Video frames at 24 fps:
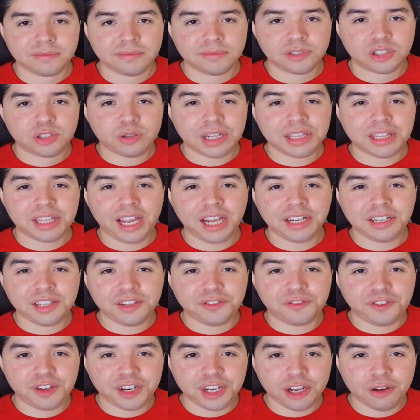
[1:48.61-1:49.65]
So at the end of the
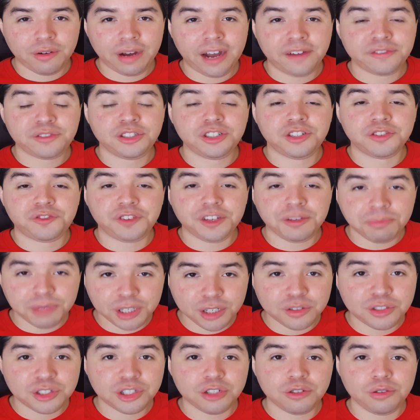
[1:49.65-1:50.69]
video, after you defeat
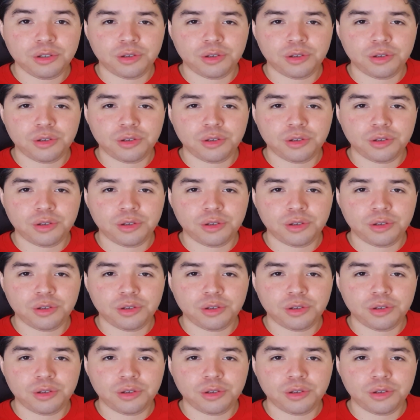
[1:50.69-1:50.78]
Mewtwo,